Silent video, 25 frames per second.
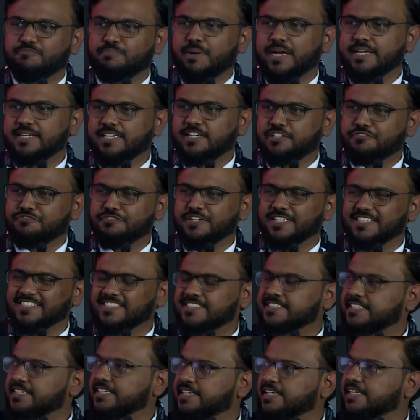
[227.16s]
pilot
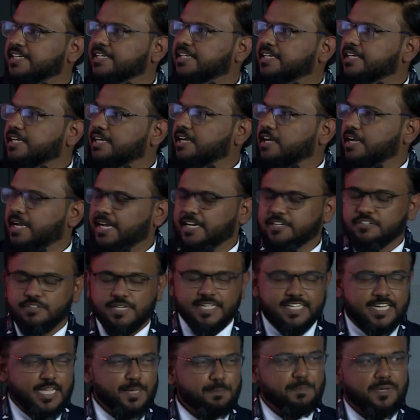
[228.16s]
phase. And
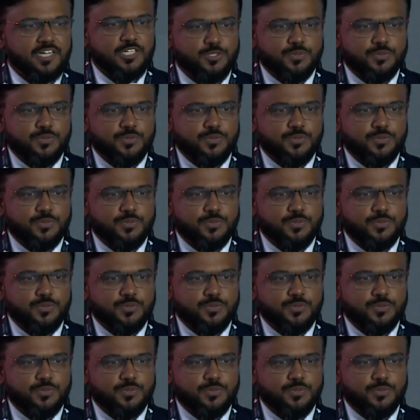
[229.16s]
in April